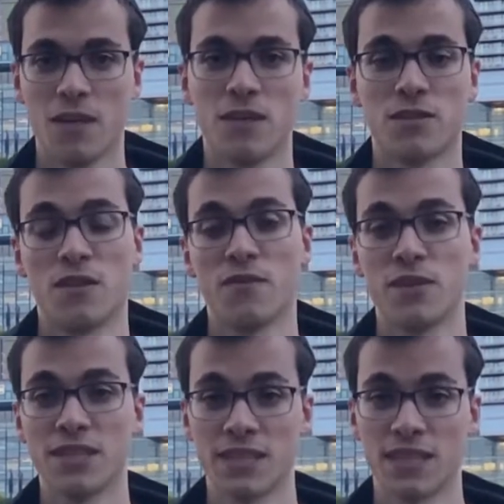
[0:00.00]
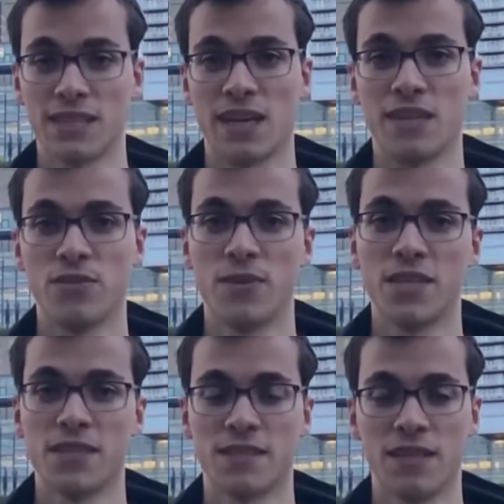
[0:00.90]
Salford isn't exactly the
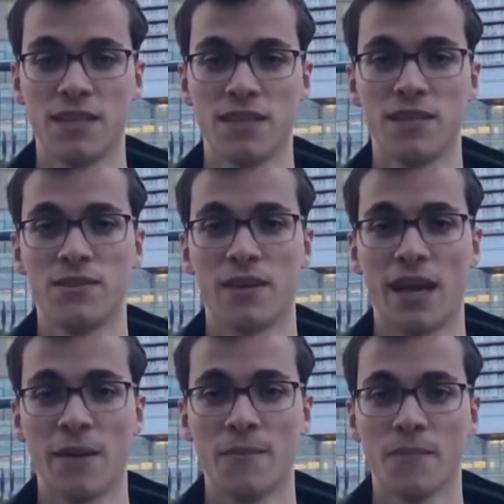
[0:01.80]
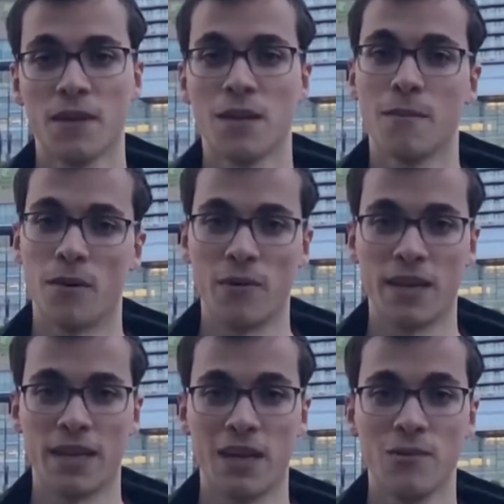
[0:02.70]
richest city in the UK, but
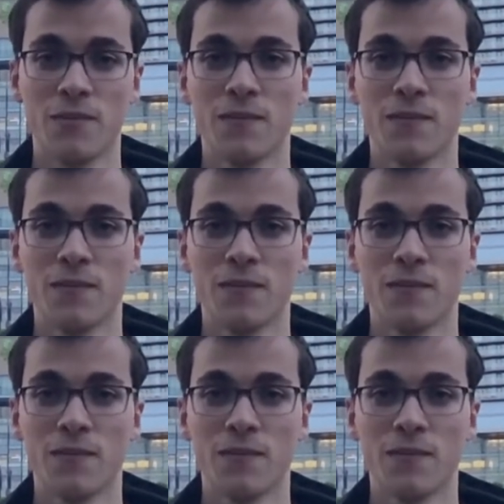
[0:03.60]
right now,